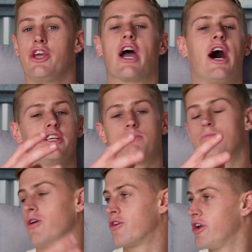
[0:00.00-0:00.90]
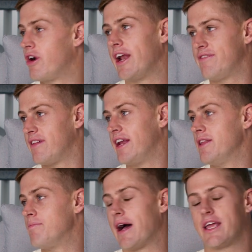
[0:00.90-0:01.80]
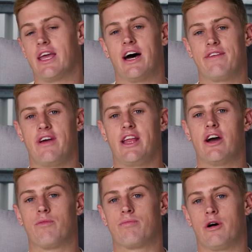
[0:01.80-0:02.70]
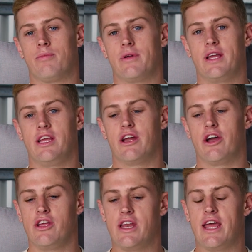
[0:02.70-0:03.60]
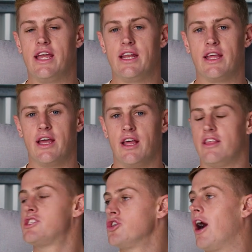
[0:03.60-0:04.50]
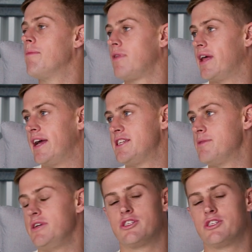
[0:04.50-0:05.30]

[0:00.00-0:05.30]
you can't just plonk a granny flat in the backyard of any old property. You know, you need the site plan to be